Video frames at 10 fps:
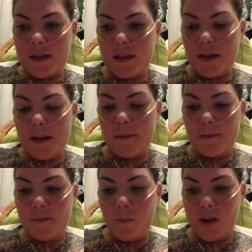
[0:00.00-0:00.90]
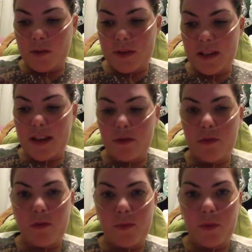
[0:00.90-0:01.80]
which was a year
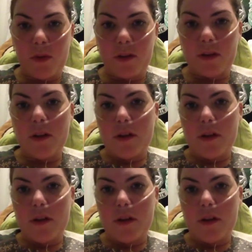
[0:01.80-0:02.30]
on from the one